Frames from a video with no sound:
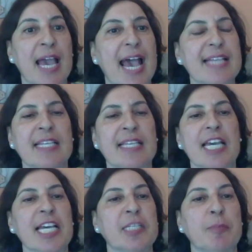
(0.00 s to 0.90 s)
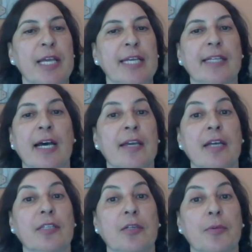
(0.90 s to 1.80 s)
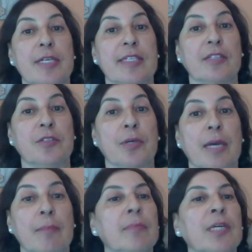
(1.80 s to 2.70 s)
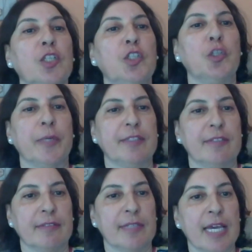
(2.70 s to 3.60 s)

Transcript: As he explained, I right away said to him, do it.